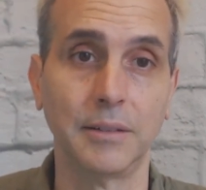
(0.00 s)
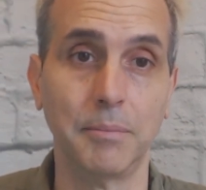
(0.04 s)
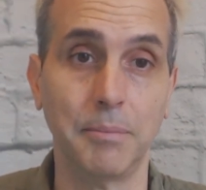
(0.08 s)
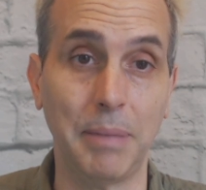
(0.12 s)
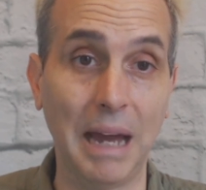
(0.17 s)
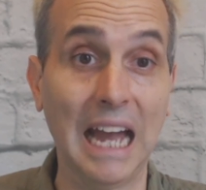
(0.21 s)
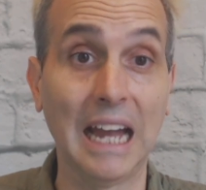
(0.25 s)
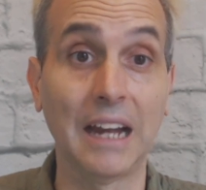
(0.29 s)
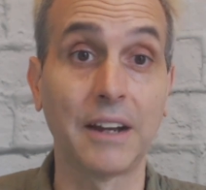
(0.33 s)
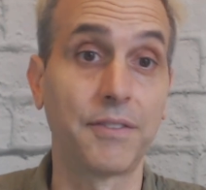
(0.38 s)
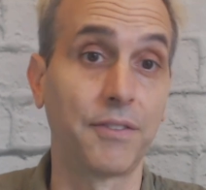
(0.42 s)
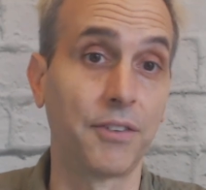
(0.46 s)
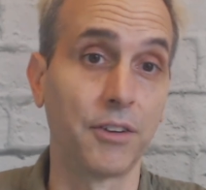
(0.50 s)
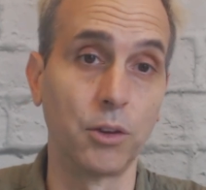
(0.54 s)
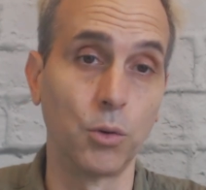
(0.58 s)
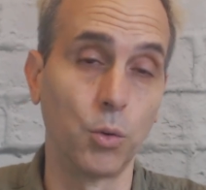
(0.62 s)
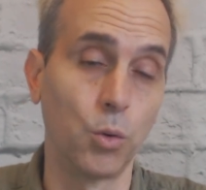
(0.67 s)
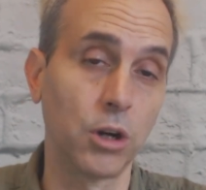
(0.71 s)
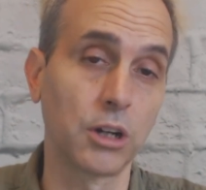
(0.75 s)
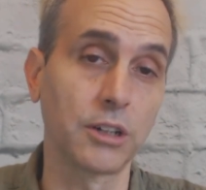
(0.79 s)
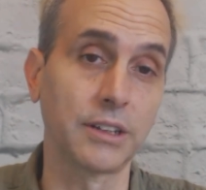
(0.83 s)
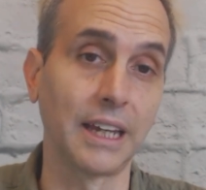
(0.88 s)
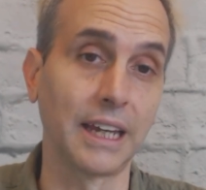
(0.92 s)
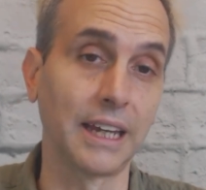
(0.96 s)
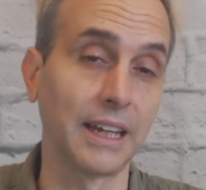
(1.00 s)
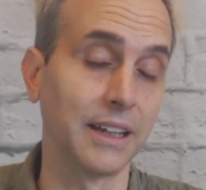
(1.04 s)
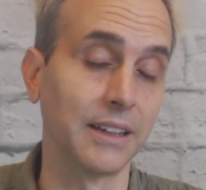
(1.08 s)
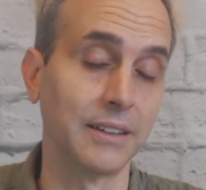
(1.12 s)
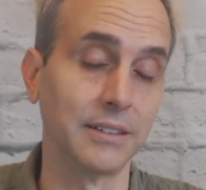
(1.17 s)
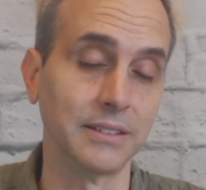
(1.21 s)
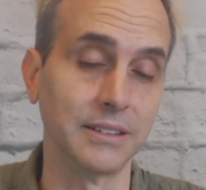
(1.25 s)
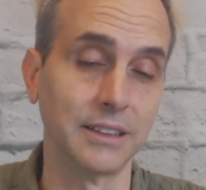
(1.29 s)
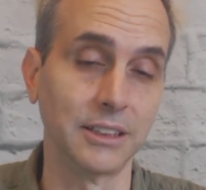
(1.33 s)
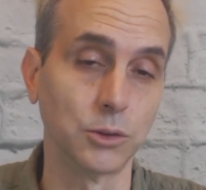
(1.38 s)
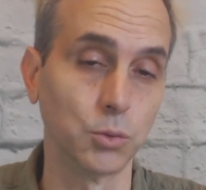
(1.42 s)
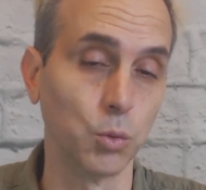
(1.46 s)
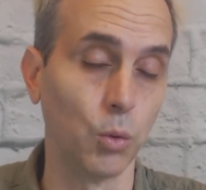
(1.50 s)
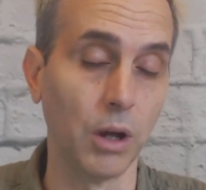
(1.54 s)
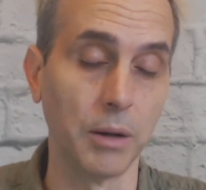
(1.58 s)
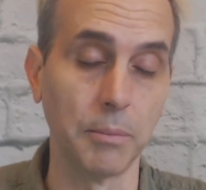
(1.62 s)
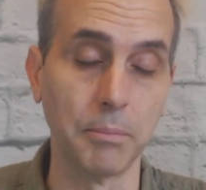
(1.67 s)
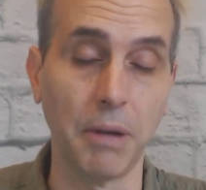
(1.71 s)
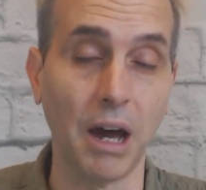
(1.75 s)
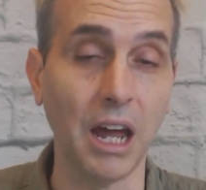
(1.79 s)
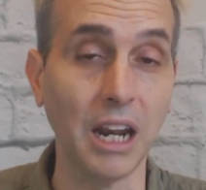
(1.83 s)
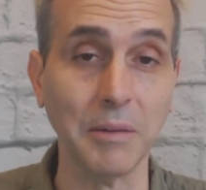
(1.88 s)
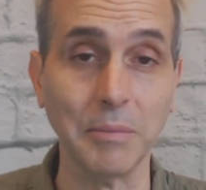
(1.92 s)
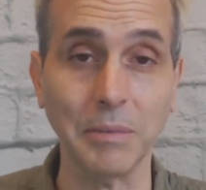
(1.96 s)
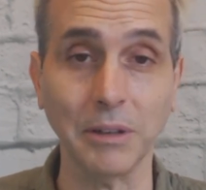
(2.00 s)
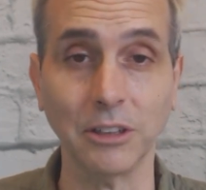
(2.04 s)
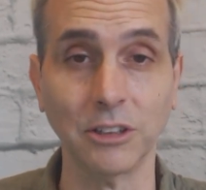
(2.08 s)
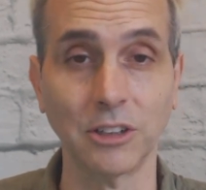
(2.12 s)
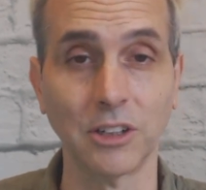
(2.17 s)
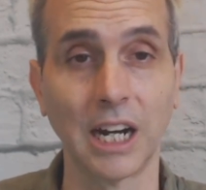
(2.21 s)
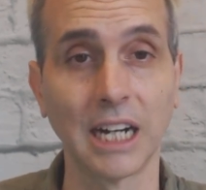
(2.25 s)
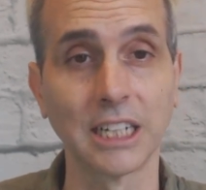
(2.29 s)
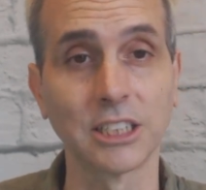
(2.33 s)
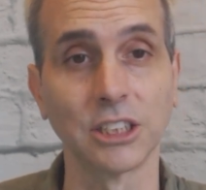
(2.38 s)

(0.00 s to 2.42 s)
back for the workday. And this one bodybuilder